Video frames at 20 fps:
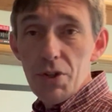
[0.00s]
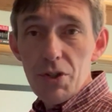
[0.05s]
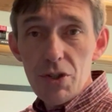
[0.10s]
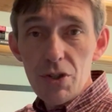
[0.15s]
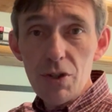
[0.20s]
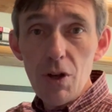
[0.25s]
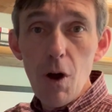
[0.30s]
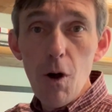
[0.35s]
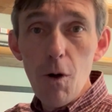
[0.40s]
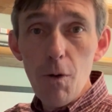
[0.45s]

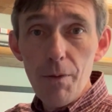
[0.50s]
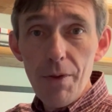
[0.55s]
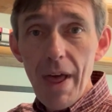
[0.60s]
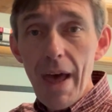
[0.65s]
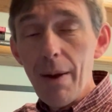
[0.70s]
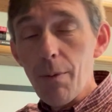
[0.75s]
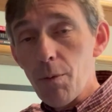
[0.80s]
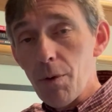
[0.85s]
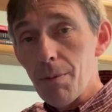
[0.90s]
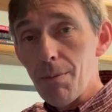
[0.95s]
solve that,
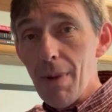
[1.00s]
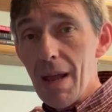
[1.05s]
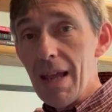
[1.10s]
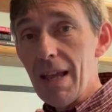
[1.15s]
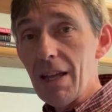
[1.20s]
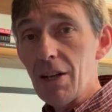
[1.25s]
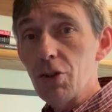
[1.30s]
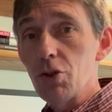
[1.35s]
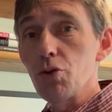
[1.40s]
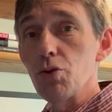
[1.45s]
would make
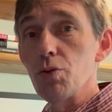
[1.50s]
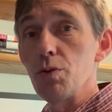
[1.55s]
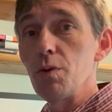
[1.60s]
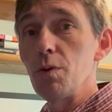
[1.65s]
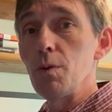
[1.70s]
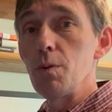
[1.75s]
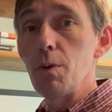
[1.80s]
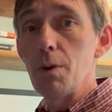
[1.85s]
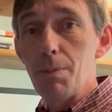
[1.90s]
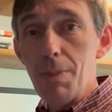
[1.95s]
it true,
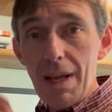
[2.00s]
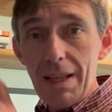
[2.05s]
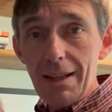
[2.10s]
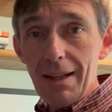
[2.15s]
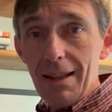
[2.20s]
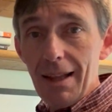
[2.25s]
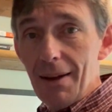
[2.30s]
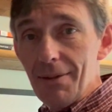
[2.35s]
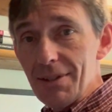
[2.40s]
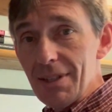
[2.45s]
would make the
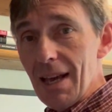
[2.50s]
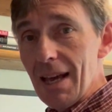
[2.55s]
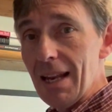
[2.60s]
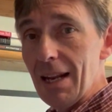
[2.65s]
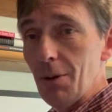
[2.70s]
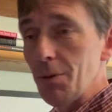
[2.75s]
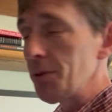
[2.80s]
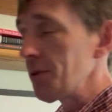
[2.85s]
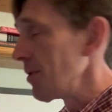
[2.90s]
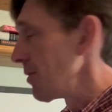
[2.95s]
left side
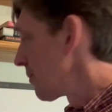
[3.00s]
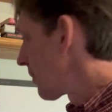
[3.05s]
equal to the